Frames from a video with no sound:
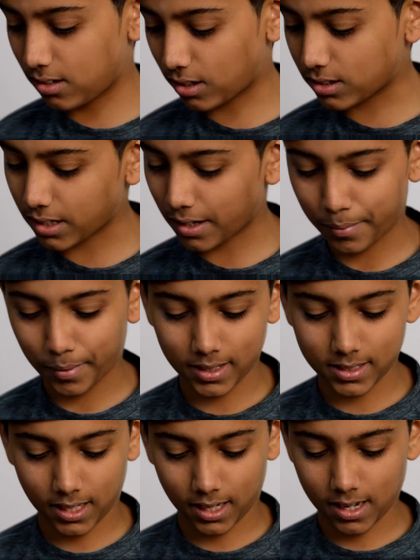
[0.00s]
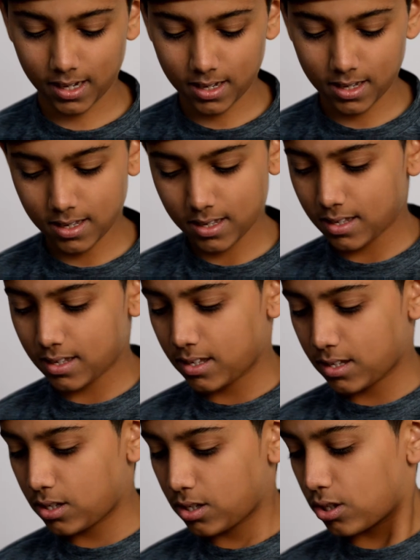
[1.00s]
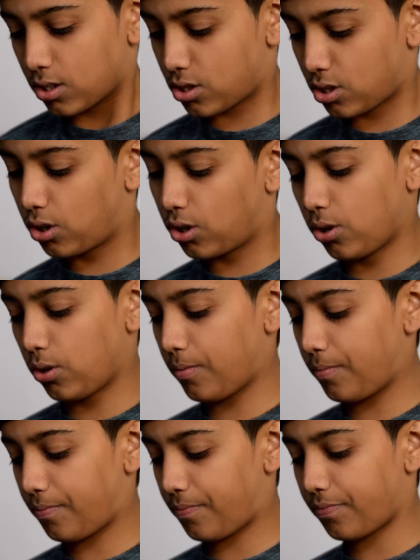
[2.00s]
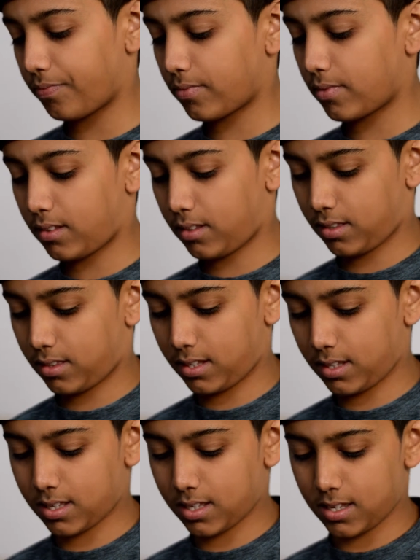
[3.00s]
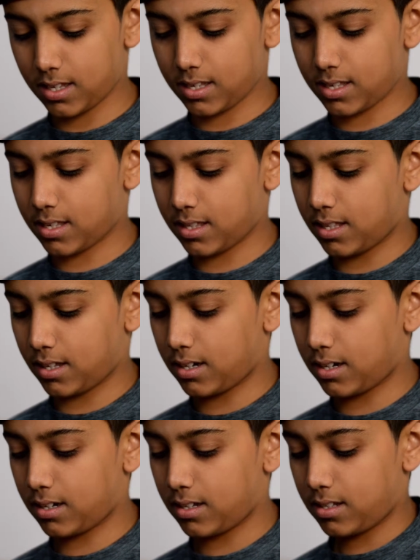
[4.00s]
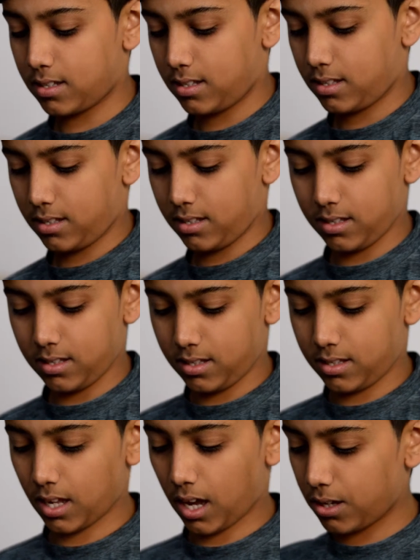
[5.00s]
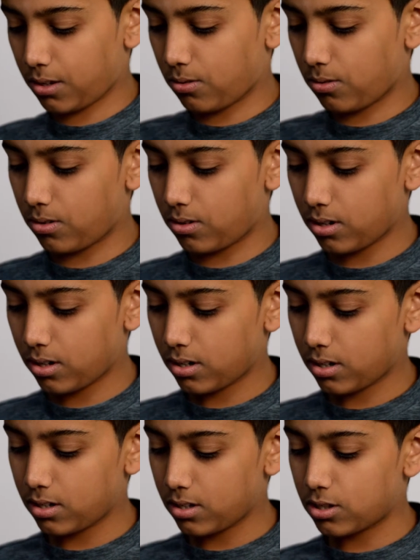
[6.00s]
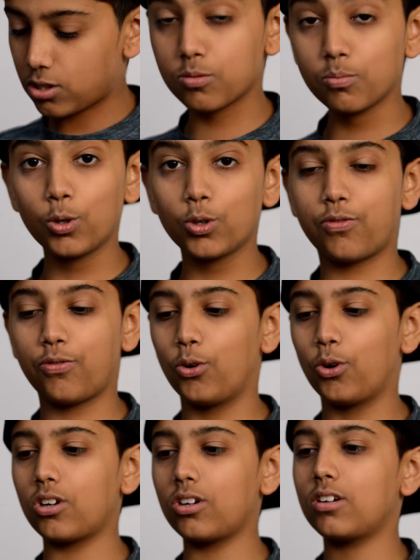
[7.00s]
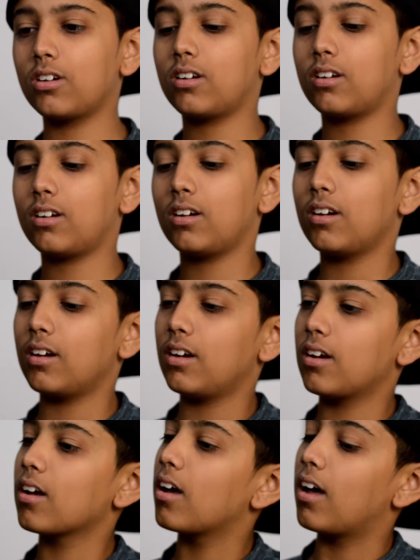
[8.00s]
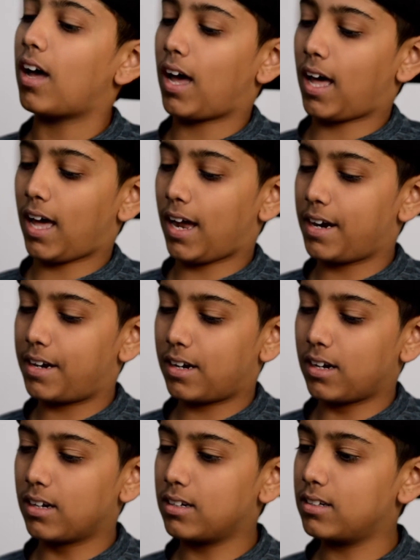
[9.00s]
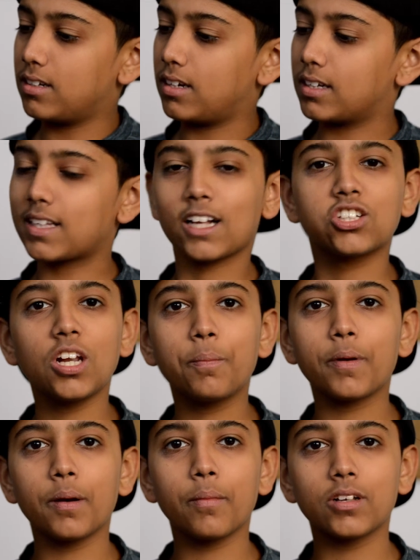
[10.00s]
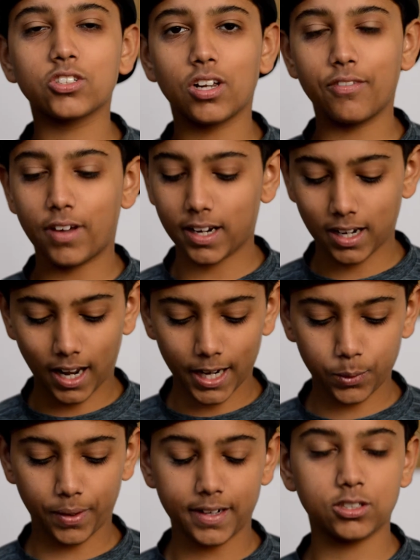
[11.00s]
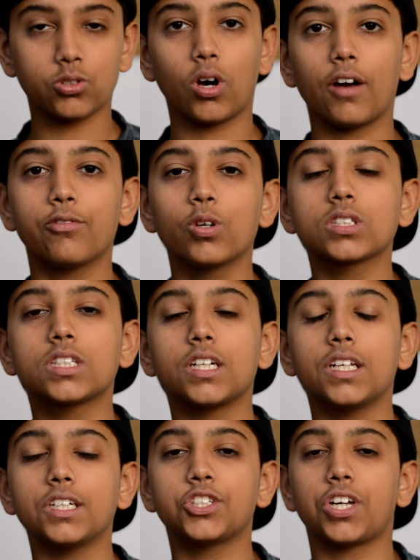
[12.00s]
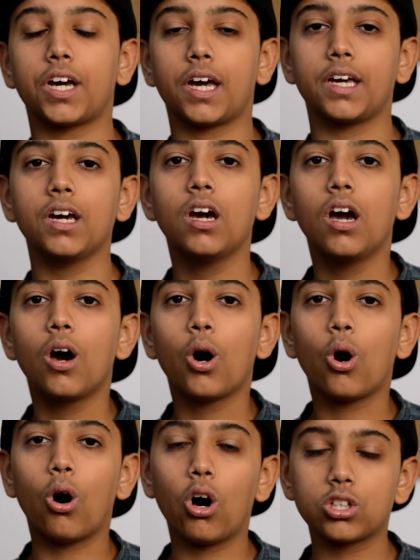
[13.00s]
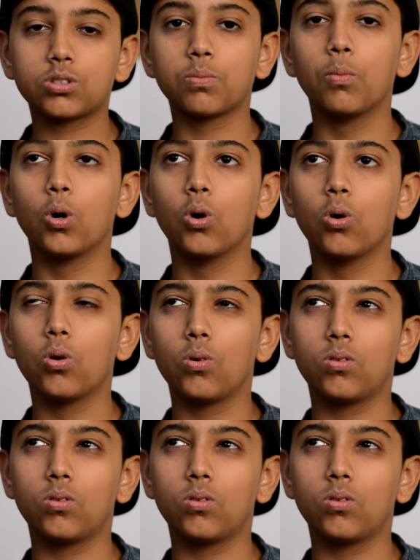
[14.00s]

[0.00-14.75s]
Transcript: looks amazing. So this is the Zhiyun Smooth 4, and it's actually pretty much very lightweight. So I've used the DJI Osmo